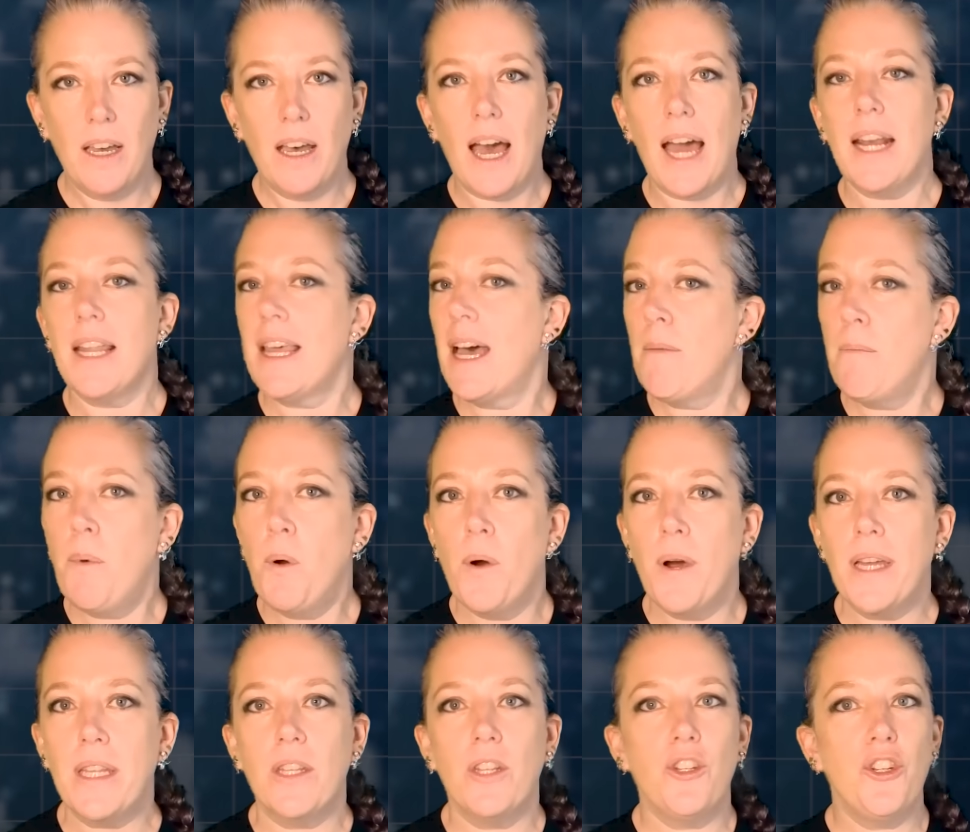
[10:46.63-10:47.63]
And at that
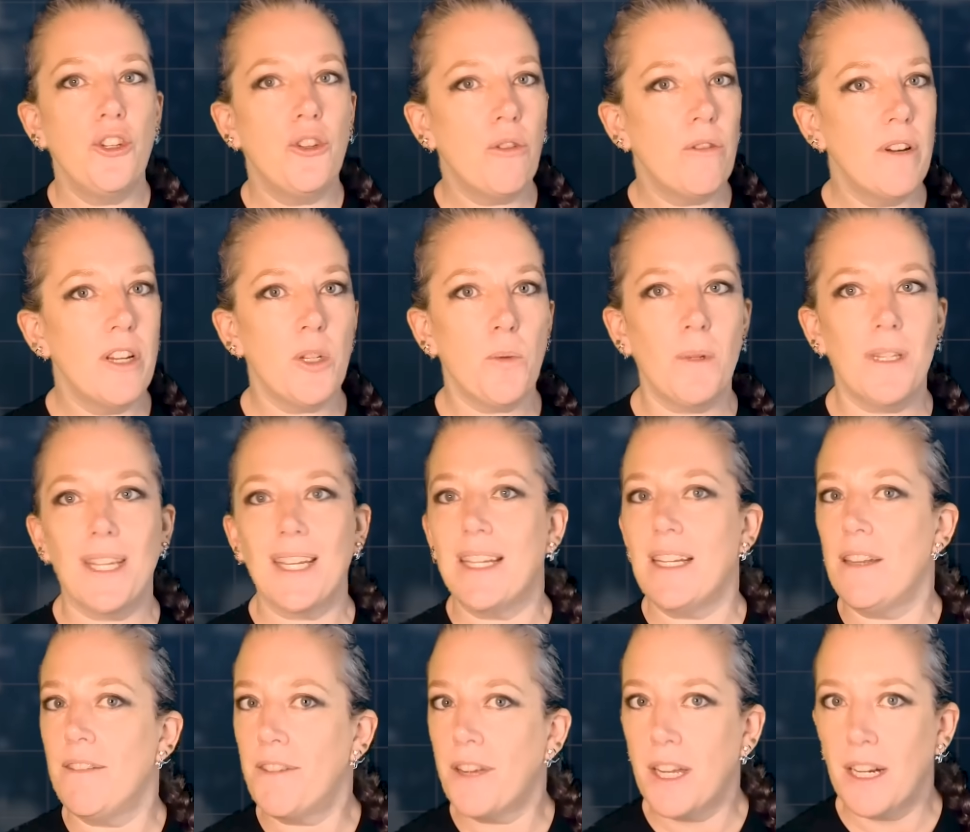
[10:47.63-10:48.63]
point, the tutorials were
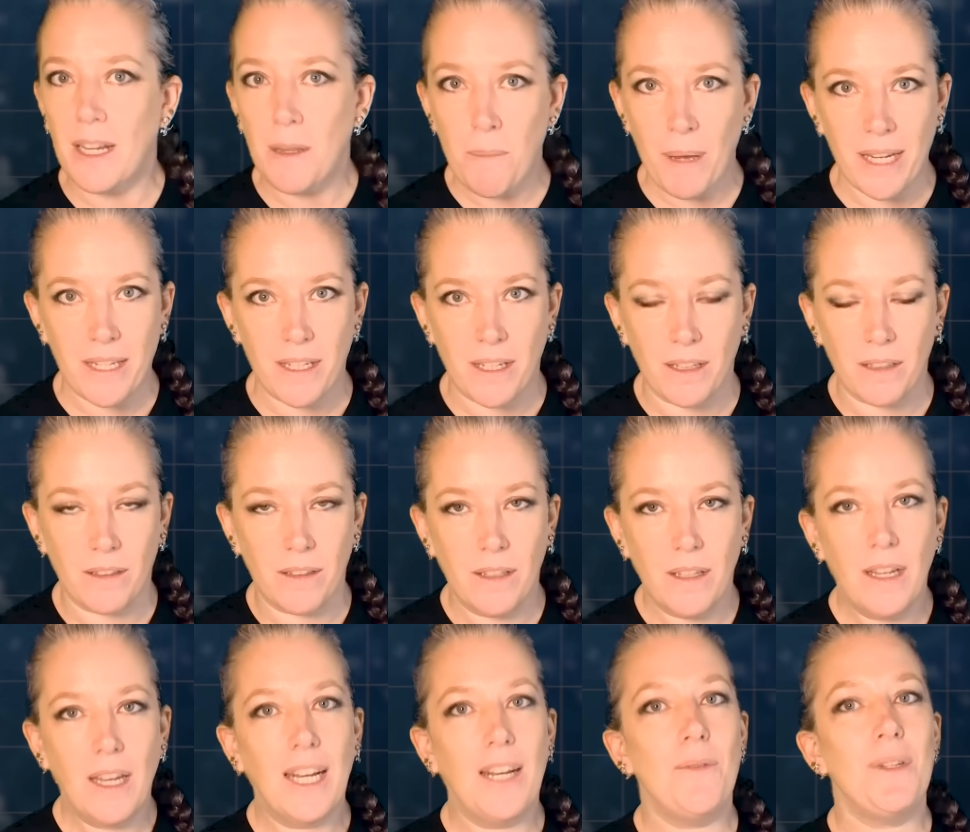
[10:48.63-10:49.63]
significantly better
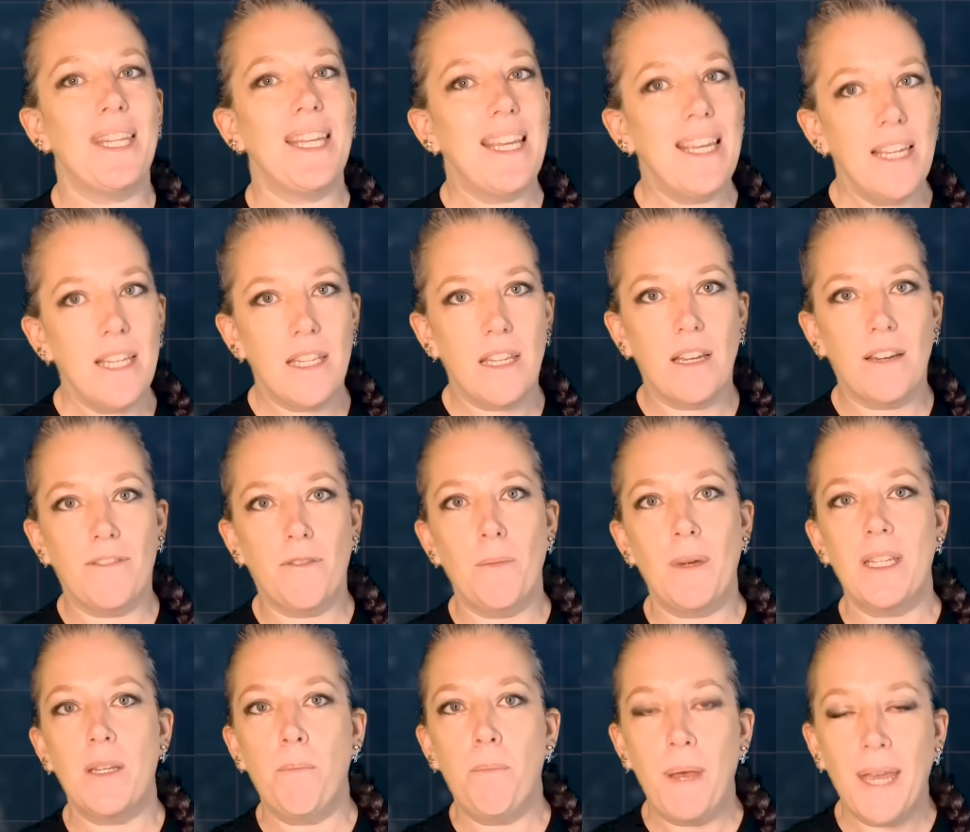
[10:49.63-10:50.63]
and it was easier for me
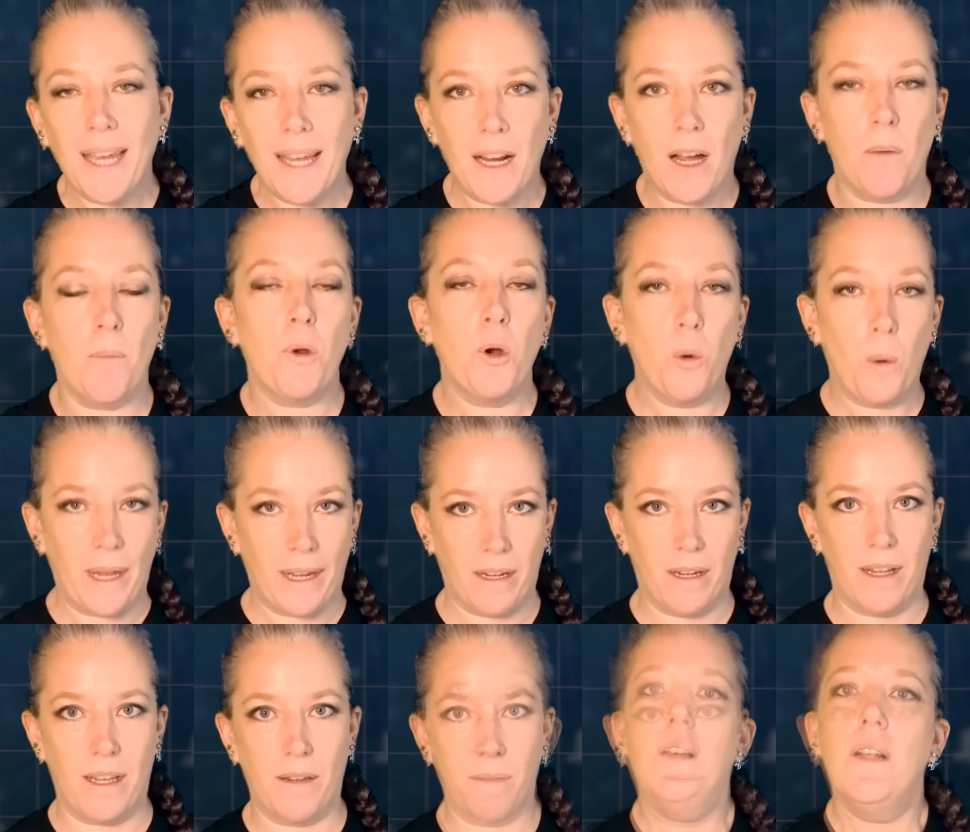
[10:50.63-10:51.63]
to pick it up
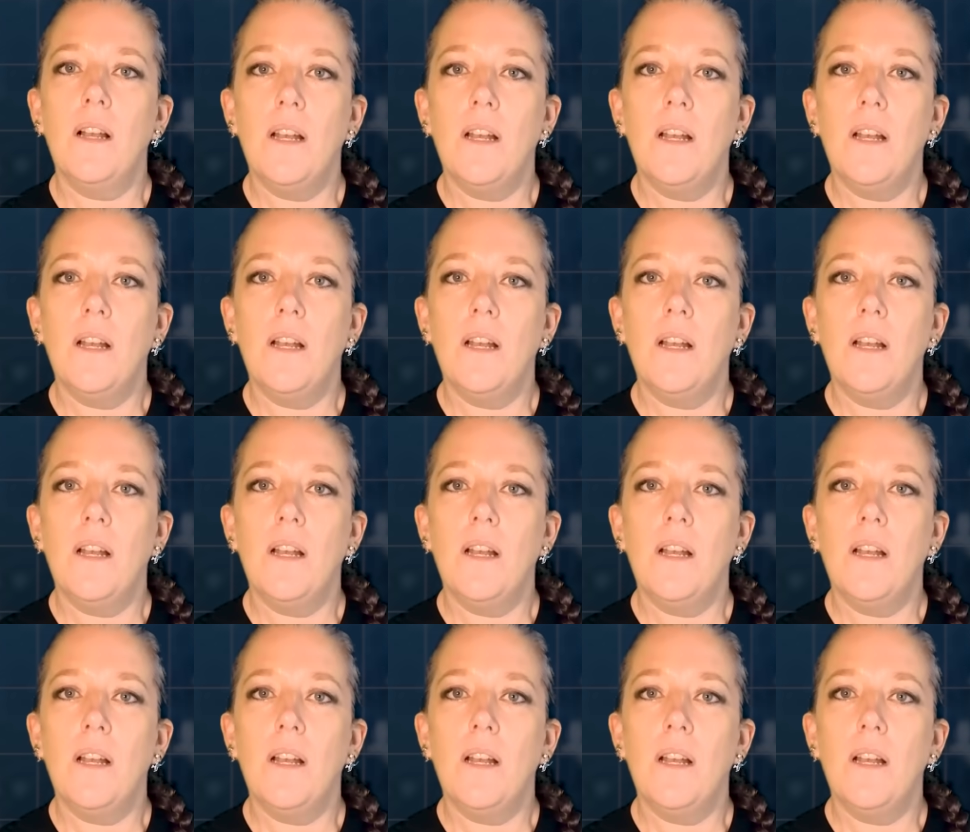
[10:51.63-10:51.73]
quickly.